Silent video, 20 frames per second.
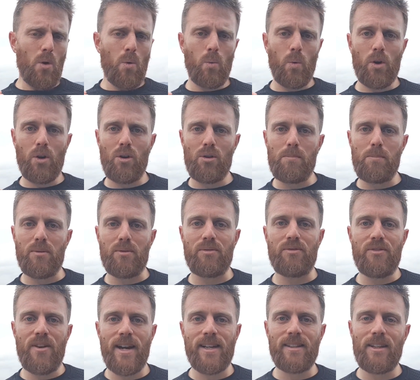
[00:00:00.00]
work on
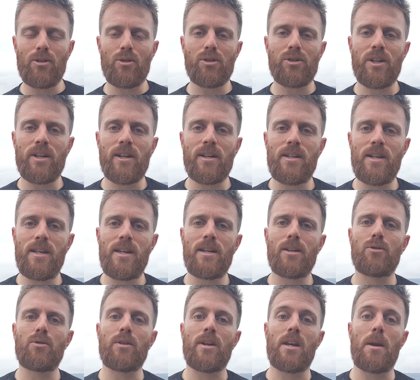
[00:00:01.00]
perfecting your
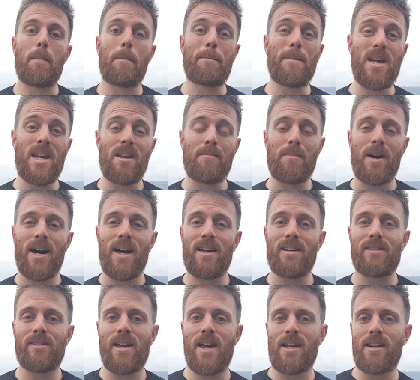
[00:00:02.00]
technique you can
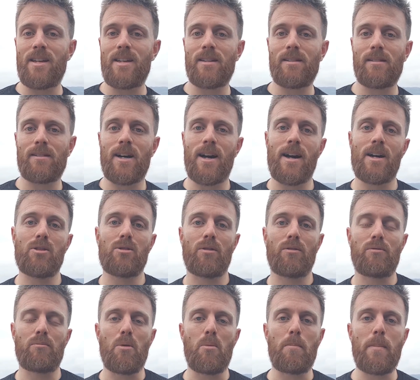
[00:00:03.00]
minimize any kind
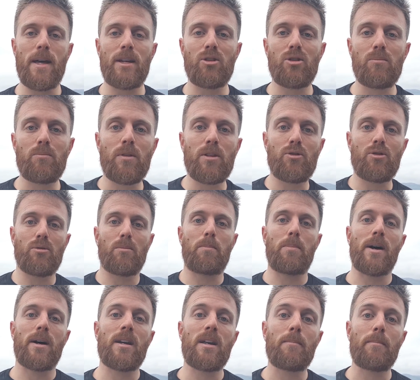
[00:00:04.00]
of momentum that your
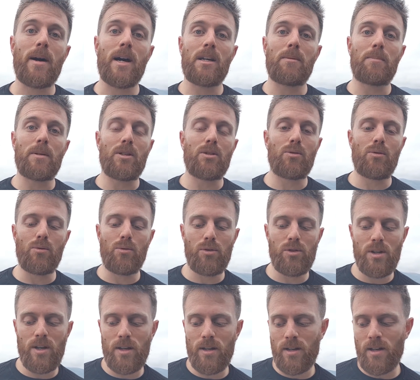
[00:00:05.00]
body might be
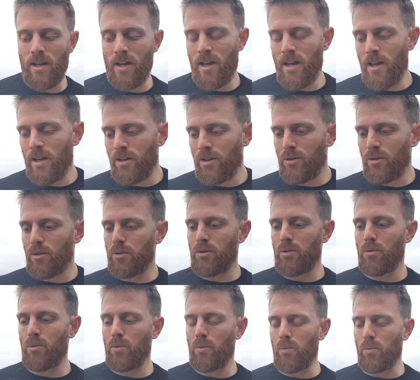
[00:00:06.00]
using you know
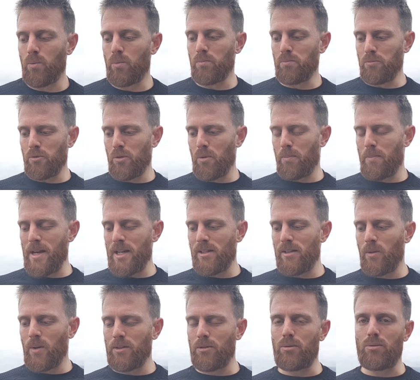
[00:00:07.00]
you you
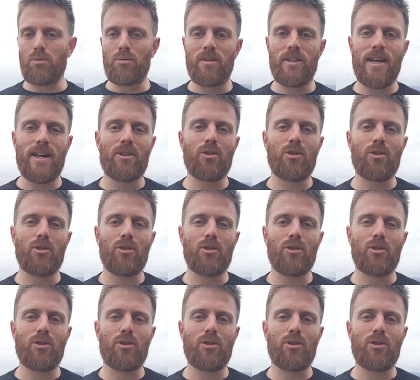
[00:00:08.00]
basically want to do the